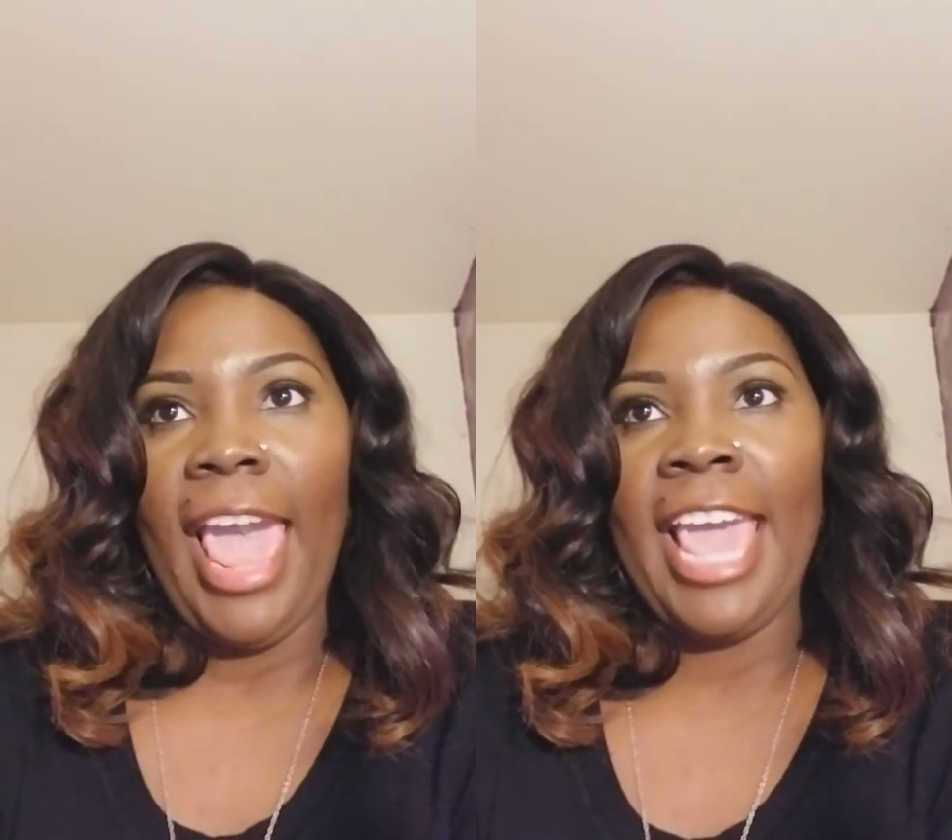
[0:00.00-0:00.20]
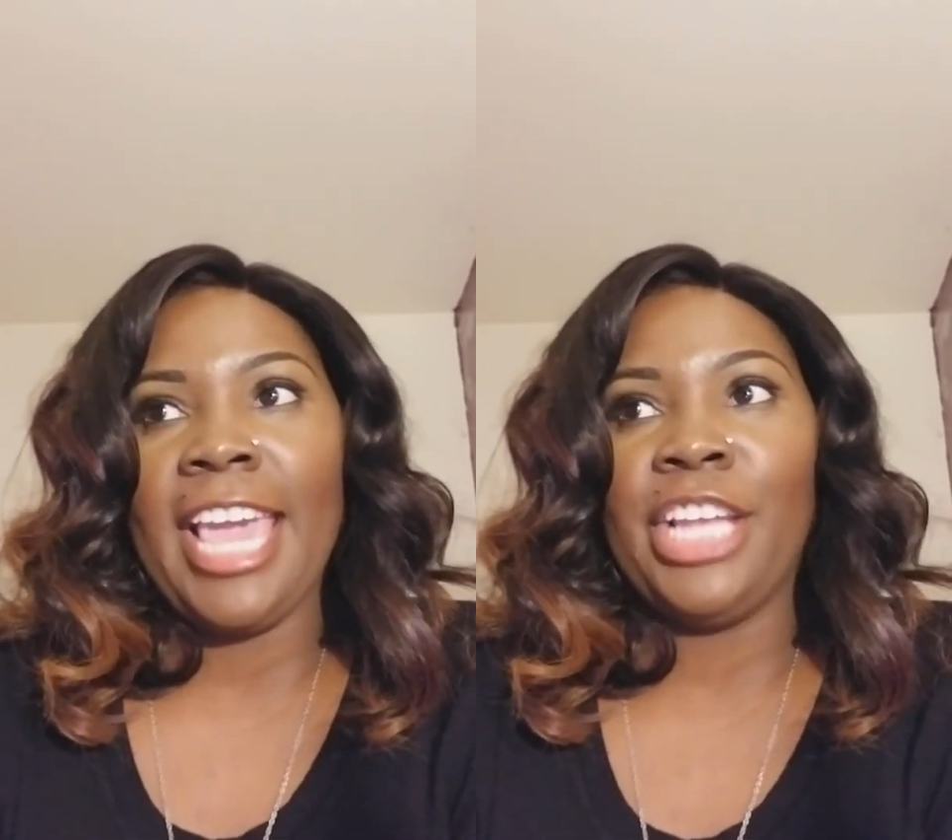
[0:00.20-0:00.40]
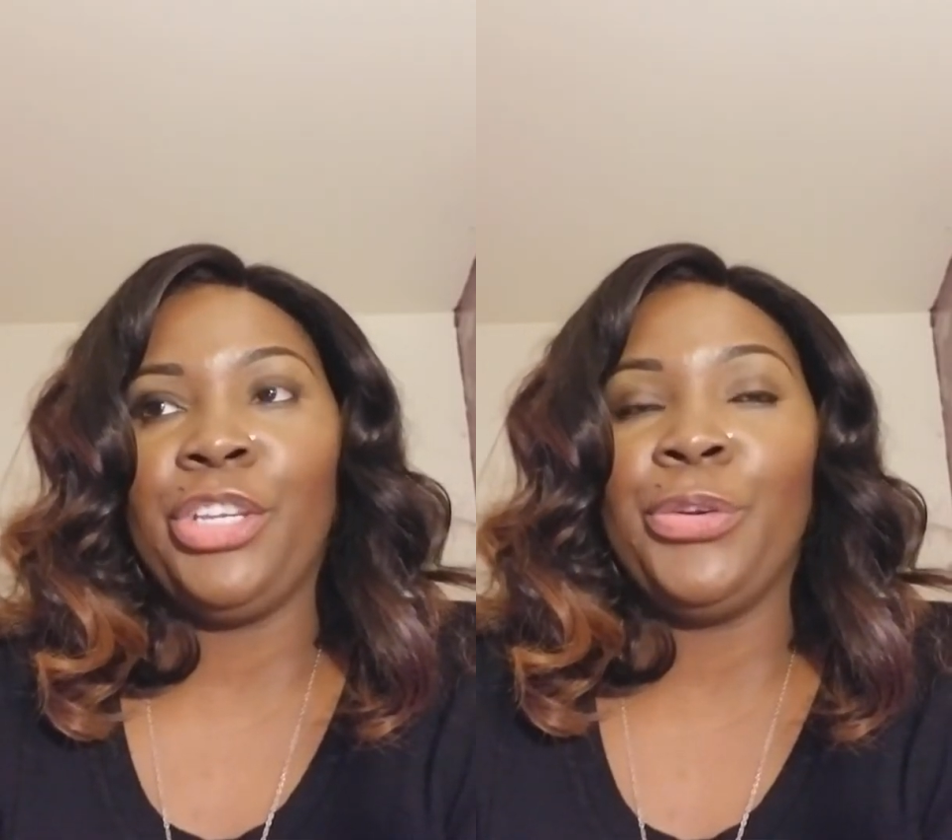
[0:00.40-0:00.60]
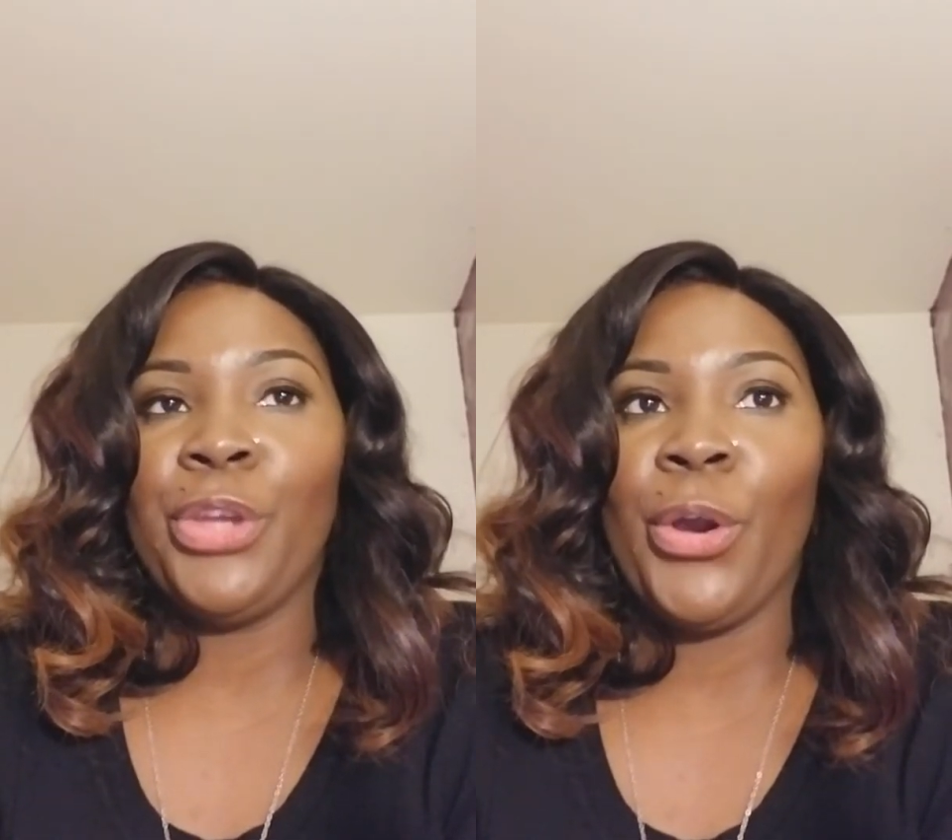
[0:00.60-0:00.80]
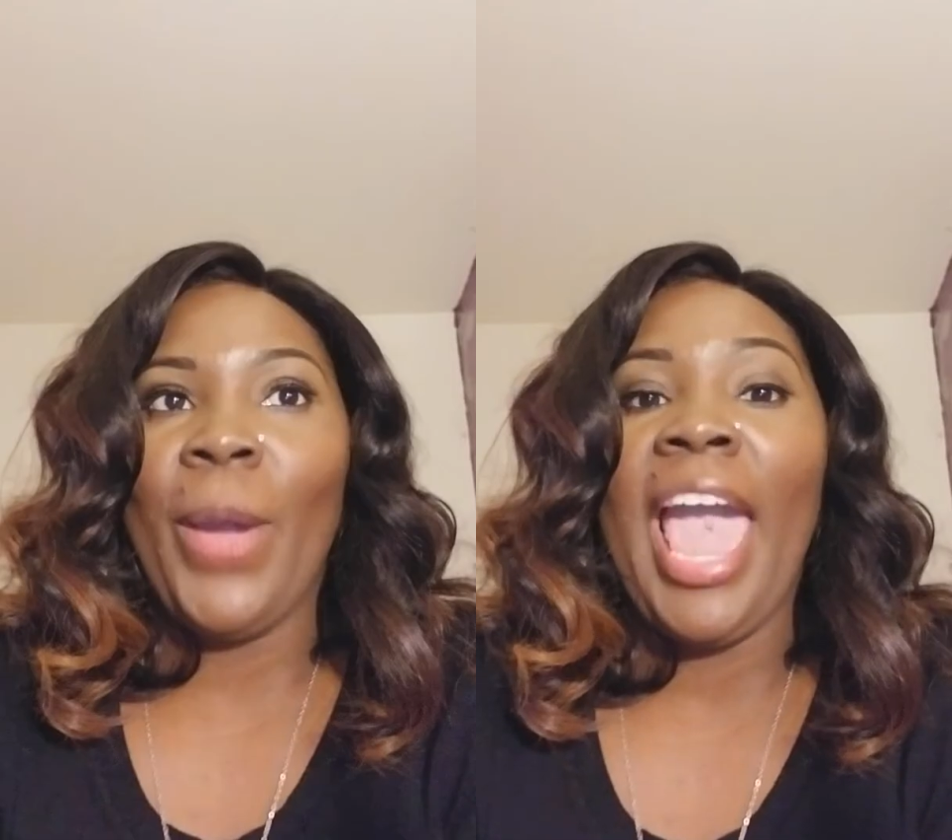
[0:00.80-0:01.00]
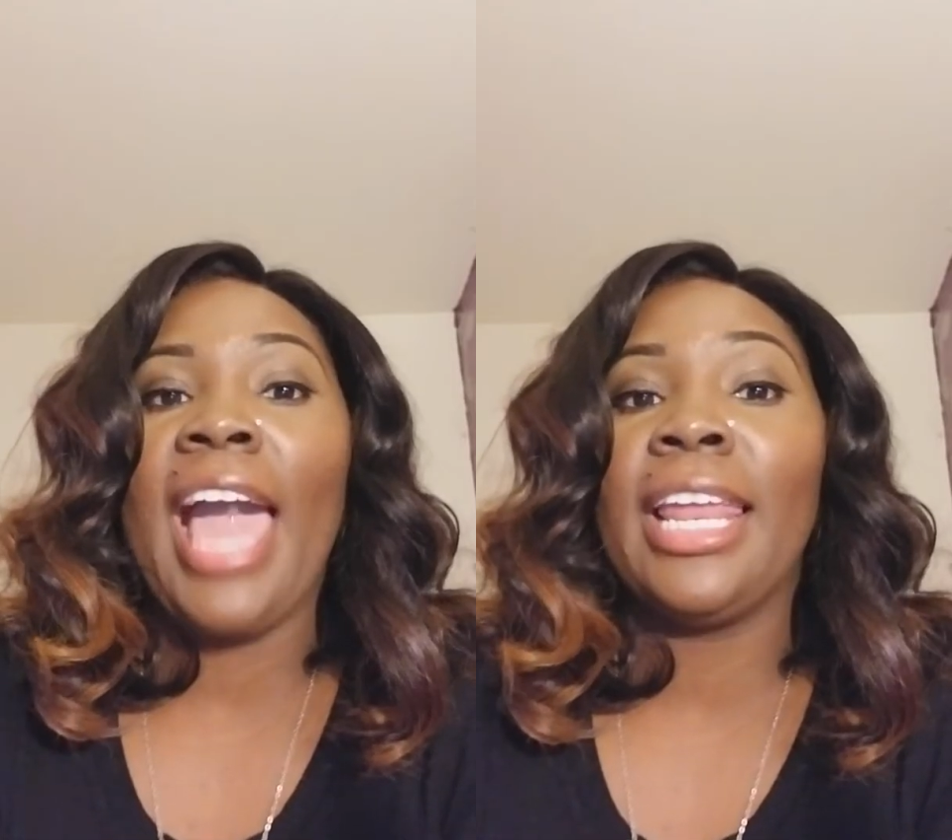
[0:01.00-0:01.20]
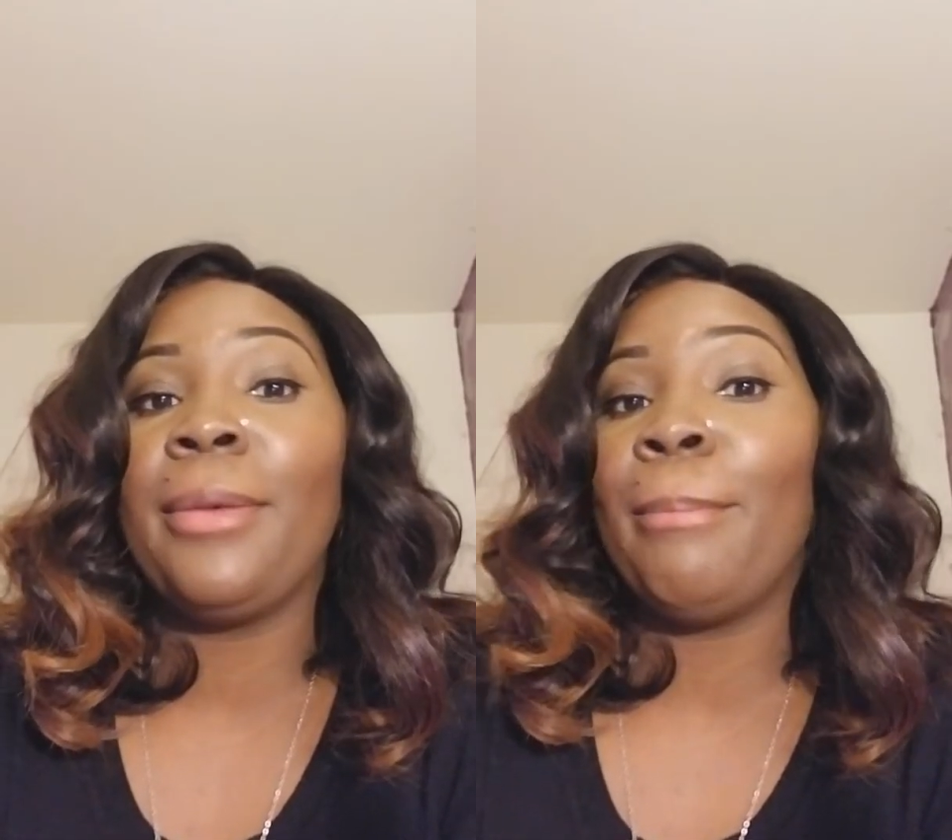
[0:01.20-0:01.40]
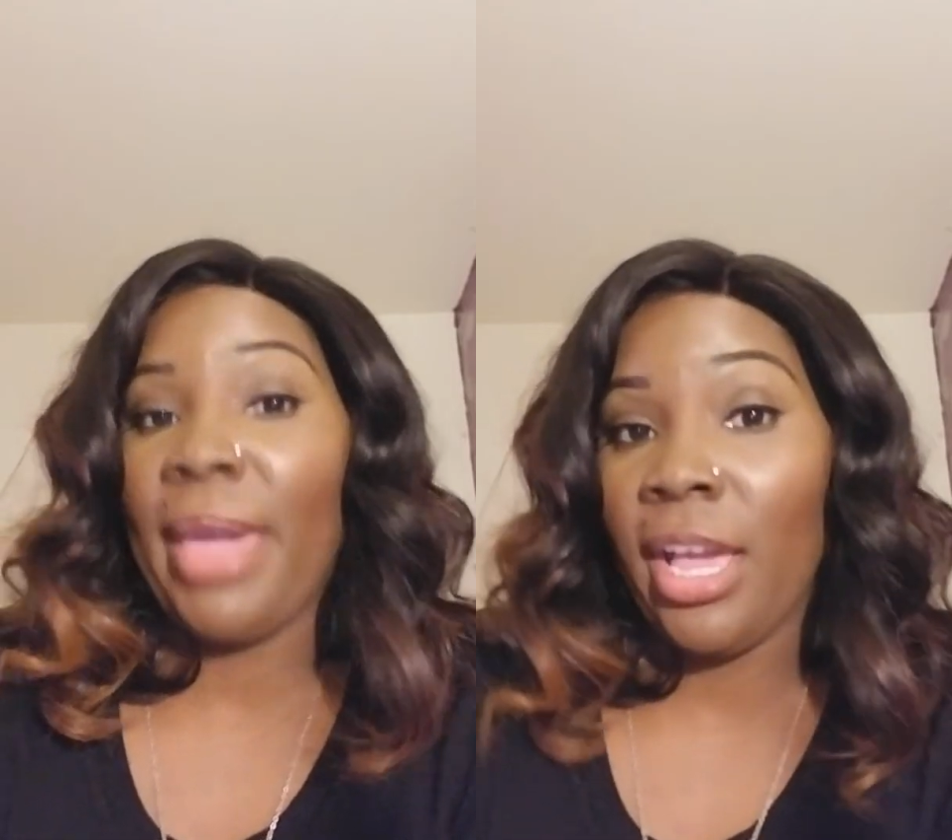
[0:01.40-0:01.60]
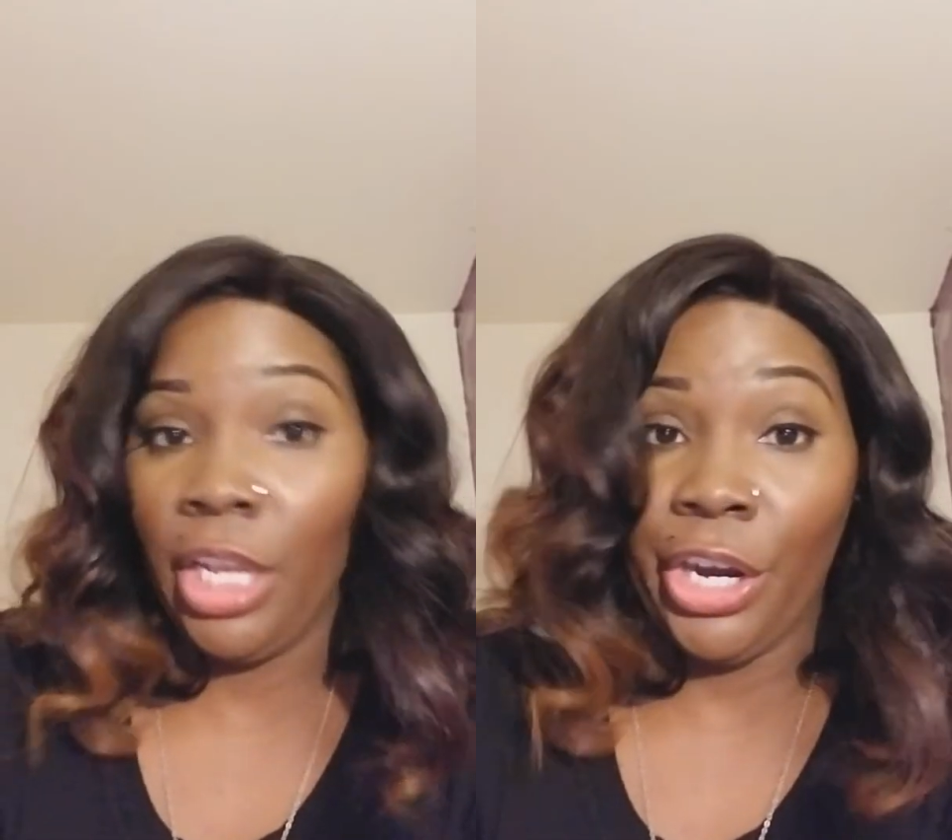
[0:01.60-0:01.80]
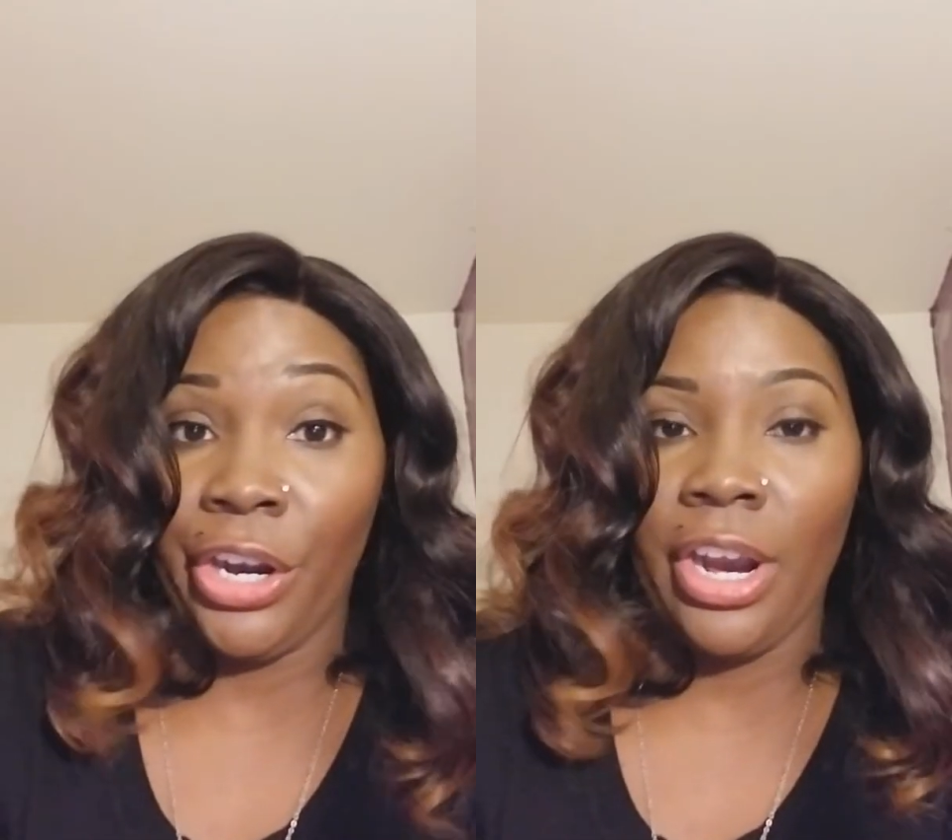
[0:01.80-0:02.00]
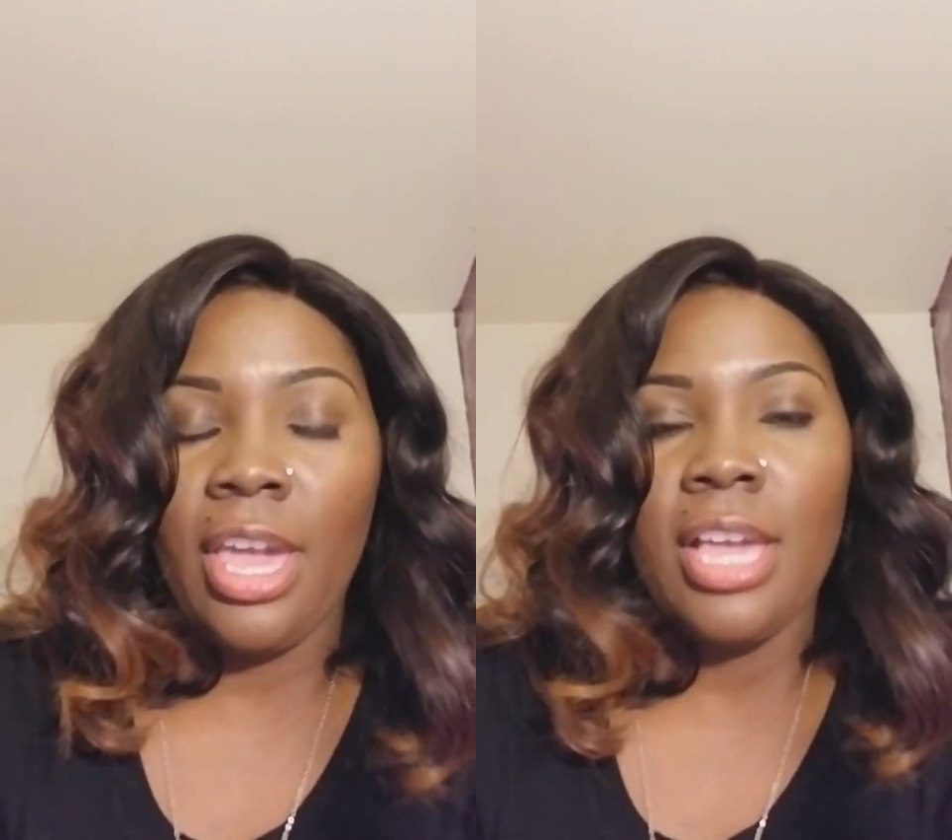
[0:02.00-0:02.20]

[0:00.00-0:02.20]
And Helen Baylor,